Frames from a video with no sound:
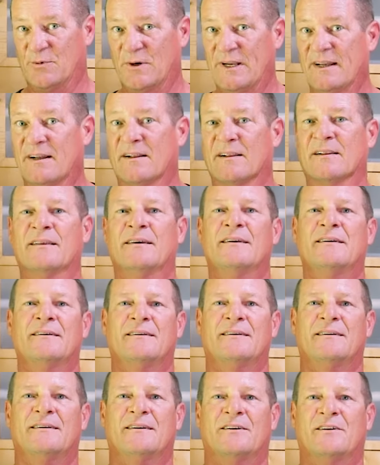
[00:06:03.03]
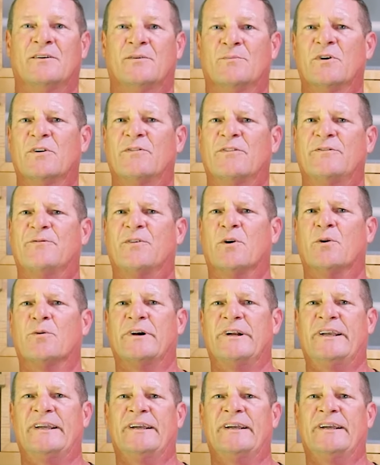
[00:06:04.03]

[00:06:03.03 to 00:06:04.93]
well. Moving forward